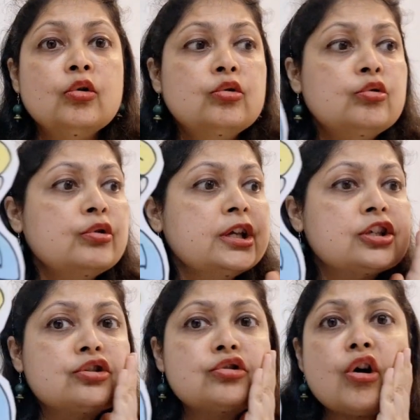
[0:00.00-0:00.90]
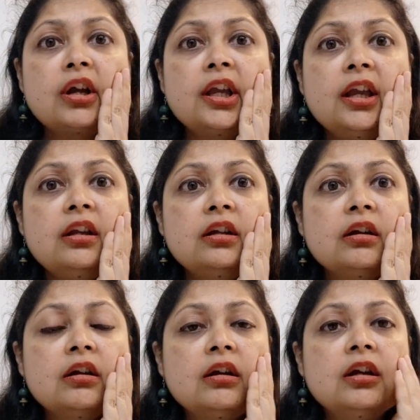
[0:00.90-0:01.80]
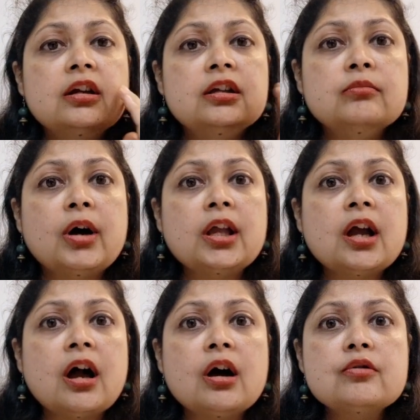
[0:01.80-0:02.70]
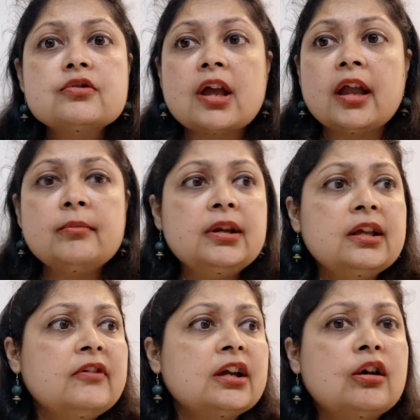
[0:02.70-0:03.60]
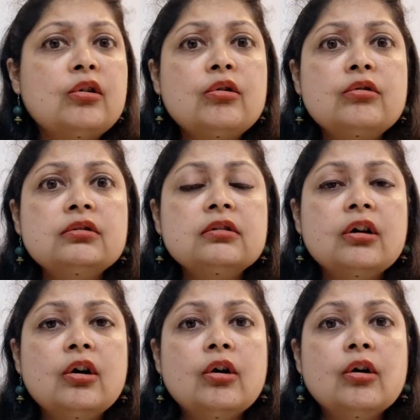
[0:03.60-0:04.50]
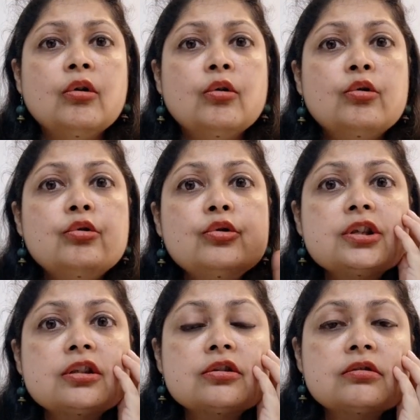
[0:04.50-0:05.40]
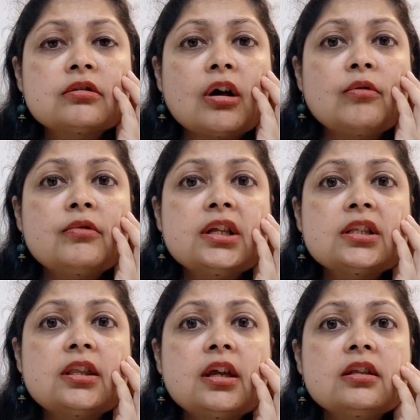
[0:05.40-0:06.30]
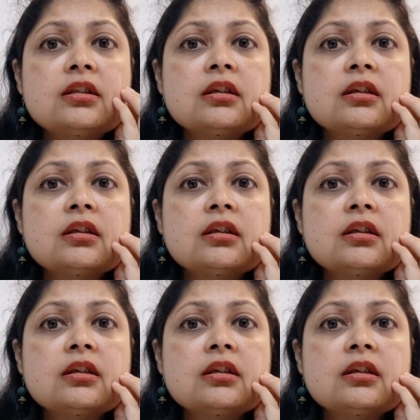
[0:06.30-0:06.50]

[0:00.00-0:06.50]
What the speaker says: Who is talking? In my house, I am living alone. Whose sound is this?